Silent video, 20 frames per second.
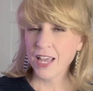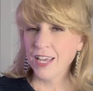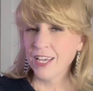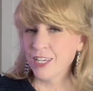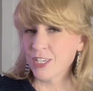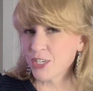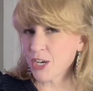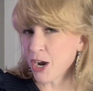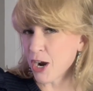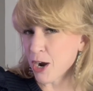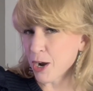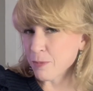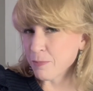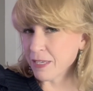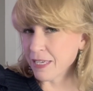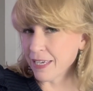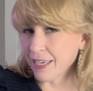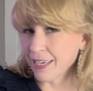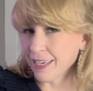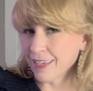
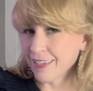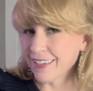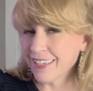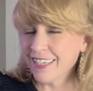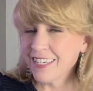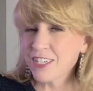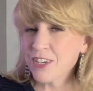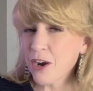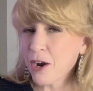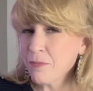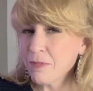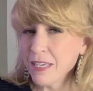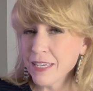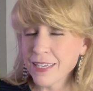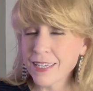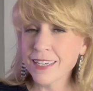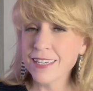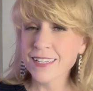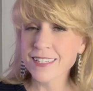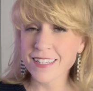Charming. Charming
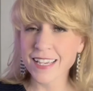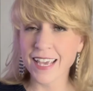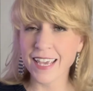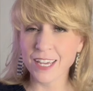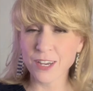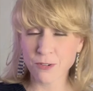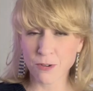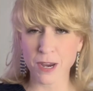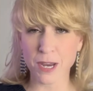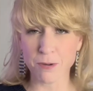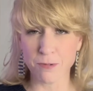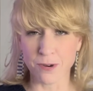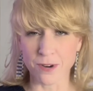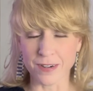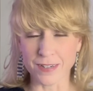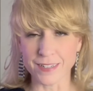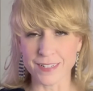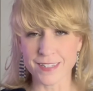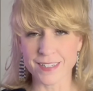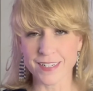is a great word,
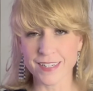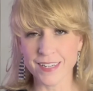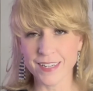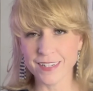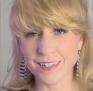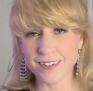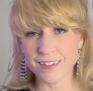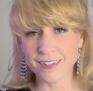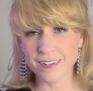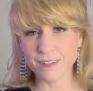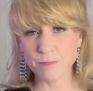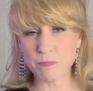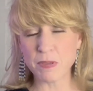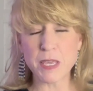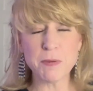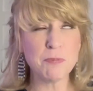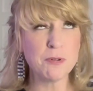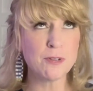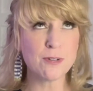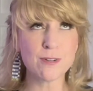isn't it?
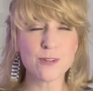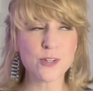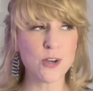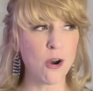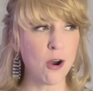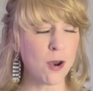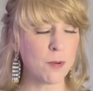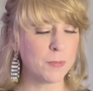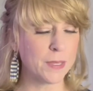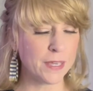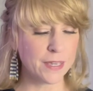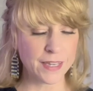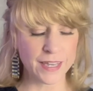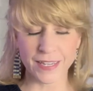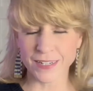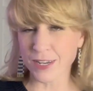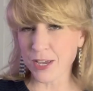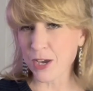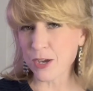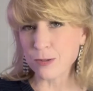People are charming
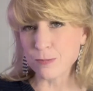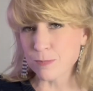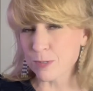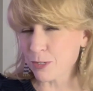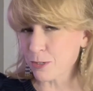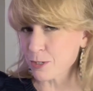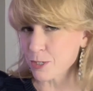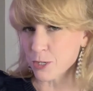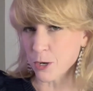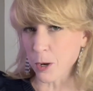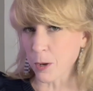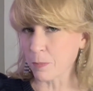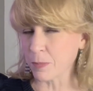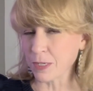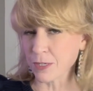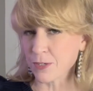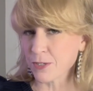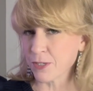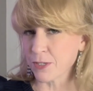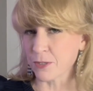and homes are charming
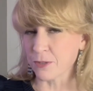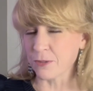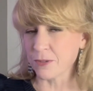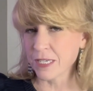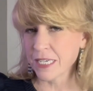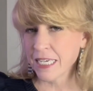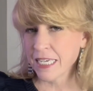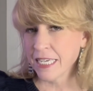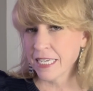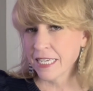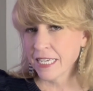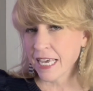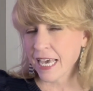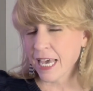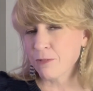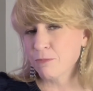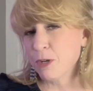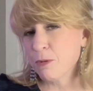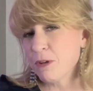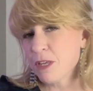too. And
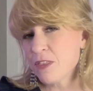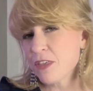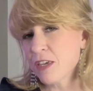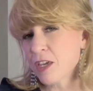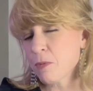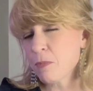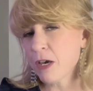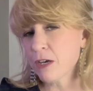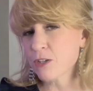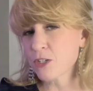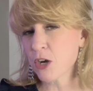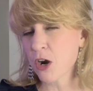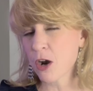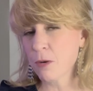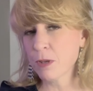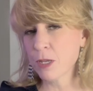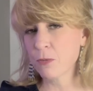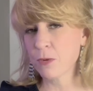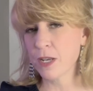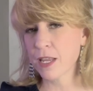when we think about
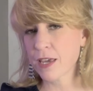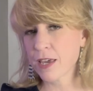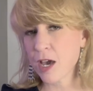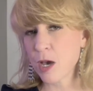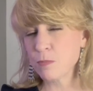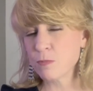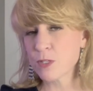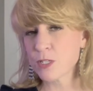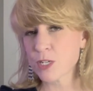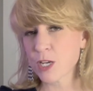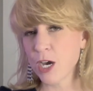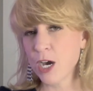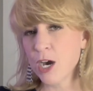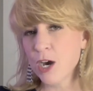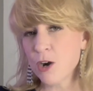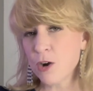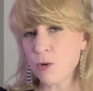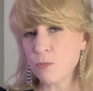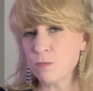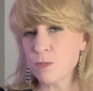charming when it comes to
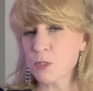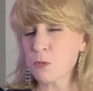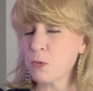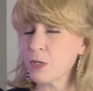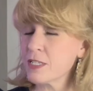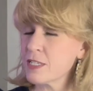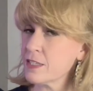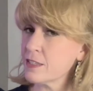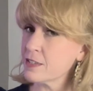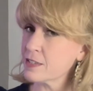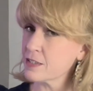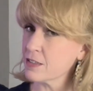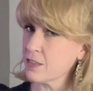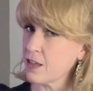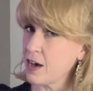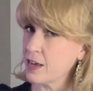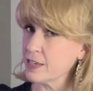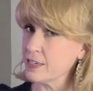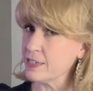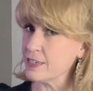homes, we see this a
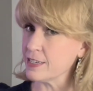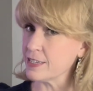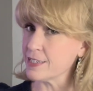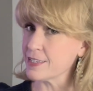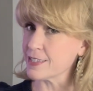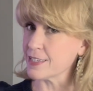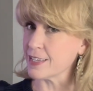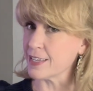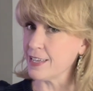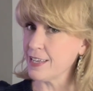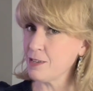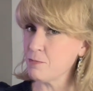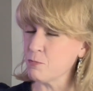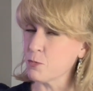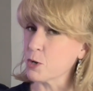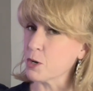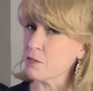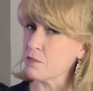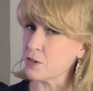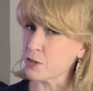lot in DC.
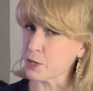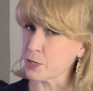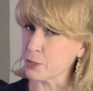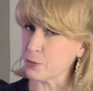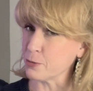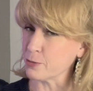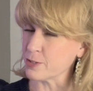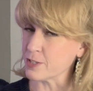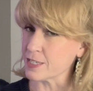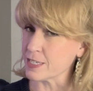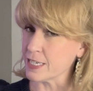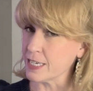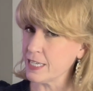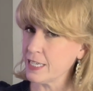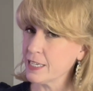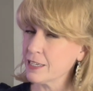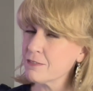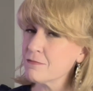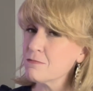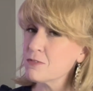We're a very old city,
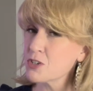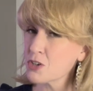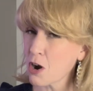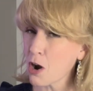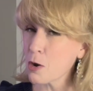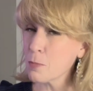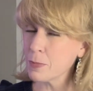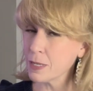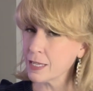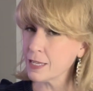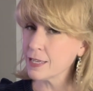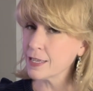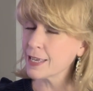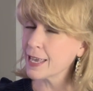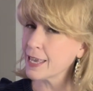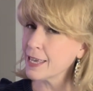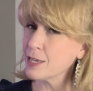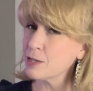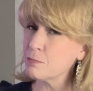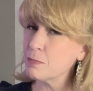and charming
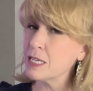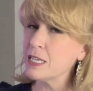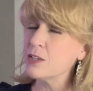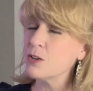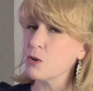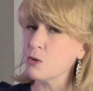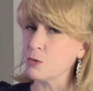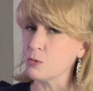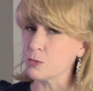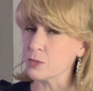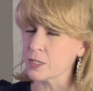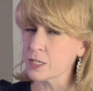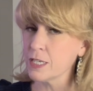can mean old.